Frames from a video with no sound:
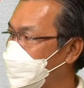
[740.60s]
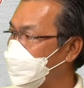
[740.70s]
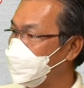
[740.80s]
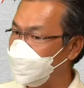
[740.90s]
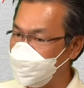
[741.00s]

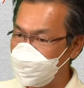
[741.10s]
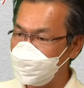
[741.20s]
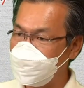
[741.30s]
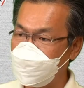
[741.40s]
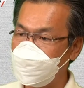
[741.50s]
The middle
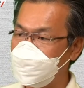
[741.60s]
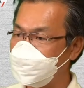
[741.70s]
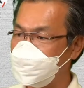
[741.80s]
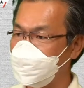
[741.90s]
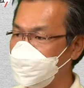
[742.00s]

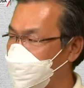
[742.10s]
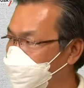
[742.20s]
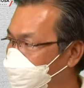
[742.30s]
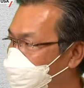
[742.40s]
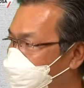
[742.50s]
class can take
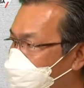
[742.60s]
care of